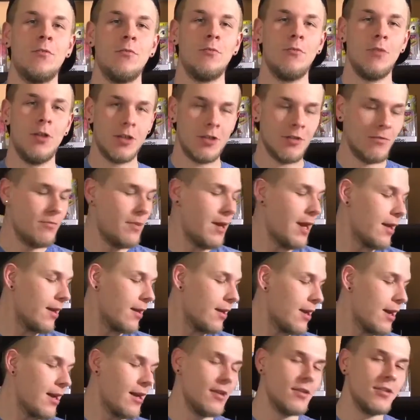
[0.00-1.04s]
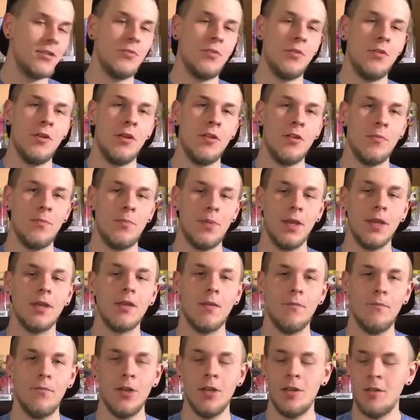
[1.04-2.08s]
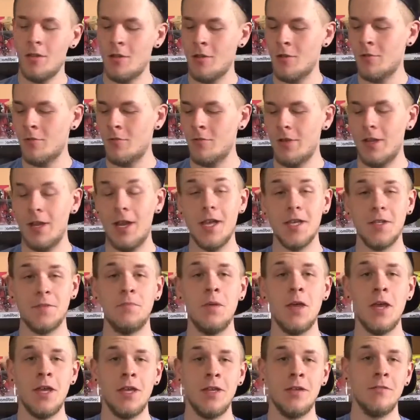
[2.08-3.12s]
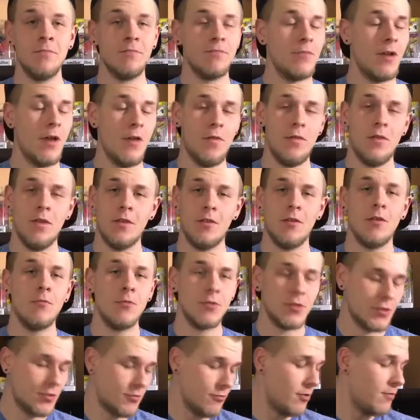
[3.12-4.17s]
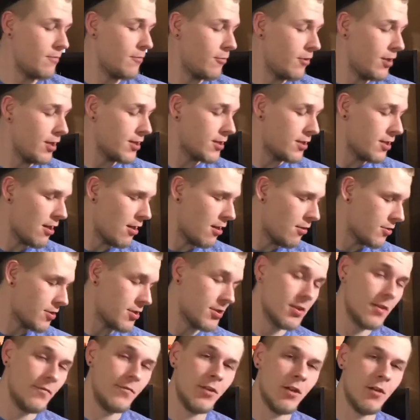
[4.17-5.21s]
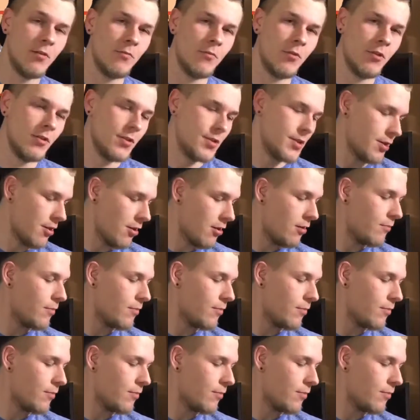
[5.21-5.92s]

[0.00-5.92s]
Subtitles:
Welcome back, guys, to another pickup video. It has been, I think, almost 3 weeks now since I've done one. Sorry